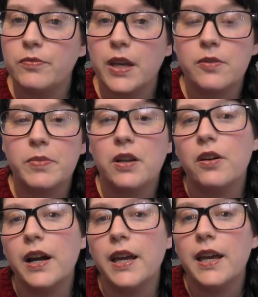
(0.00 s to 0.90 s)
That would be
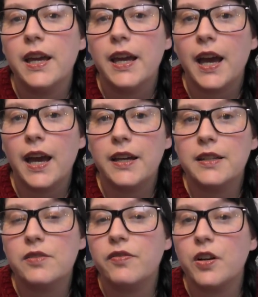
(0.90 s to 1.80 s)
great.
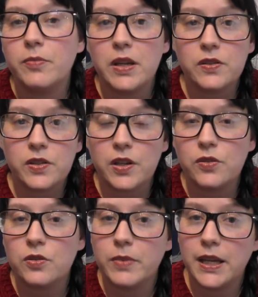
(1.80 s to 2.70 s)
And follow me on
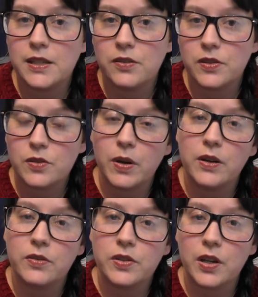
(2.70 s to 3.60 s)
social media as
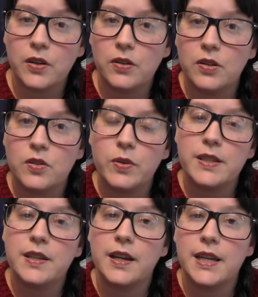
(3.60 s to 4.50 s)
well. So
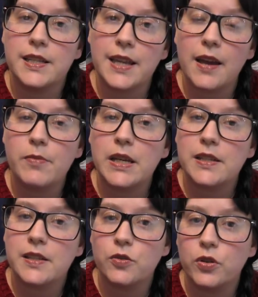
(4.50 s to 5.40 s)
Twitter is at
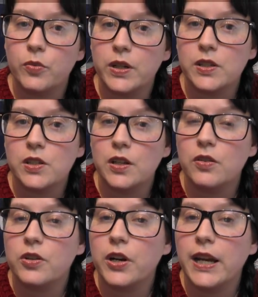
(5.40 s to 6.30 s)

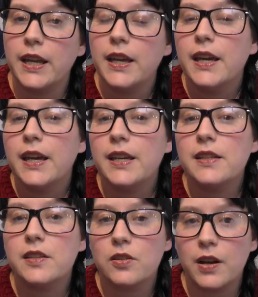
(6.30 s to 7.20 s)
MinxLaura123,
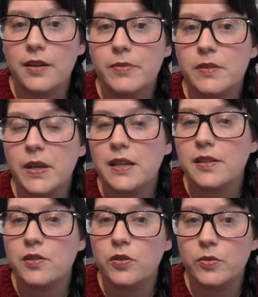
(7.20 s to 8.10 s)
Instagram is
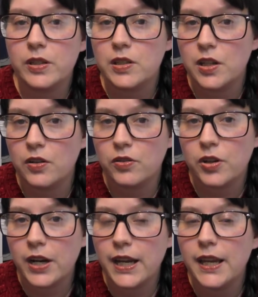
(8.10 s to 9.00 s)

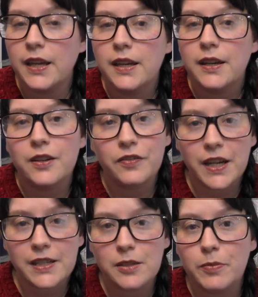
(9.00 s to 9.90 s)
MinxLaura123, and
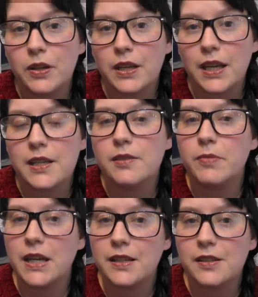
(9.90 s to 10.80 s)
Facebook is
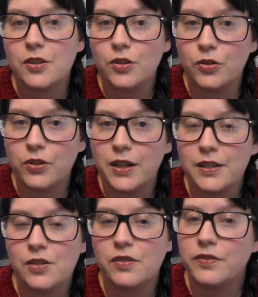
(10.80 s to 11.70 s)

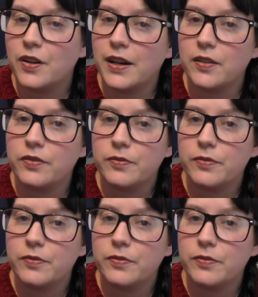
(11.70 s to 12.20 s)
minx.laura.5.